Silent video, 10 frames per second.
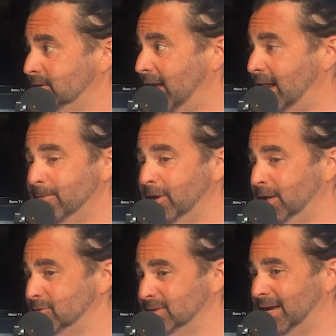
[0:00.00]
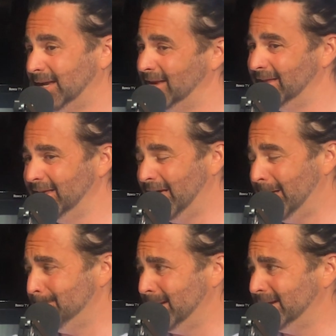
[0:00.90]
anybody who's like
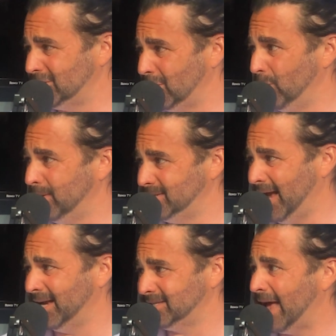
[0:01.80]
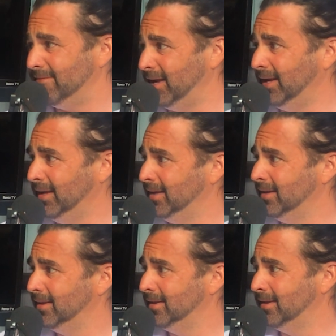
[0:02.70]
a minuscule tech savvy.
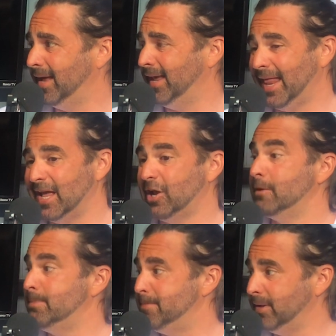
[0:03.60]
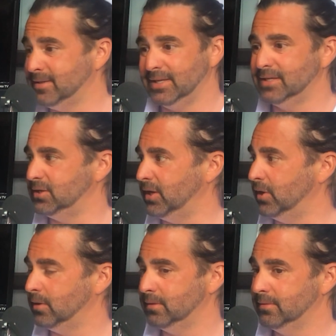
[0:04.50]
And again, it could be built into
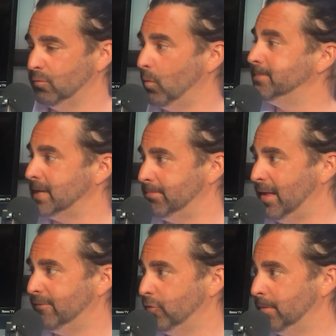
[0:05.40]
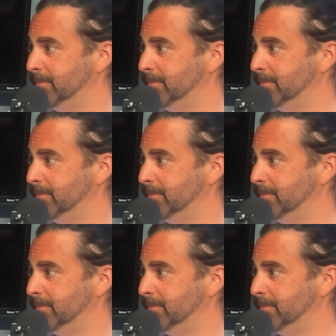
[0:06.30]
your website platform.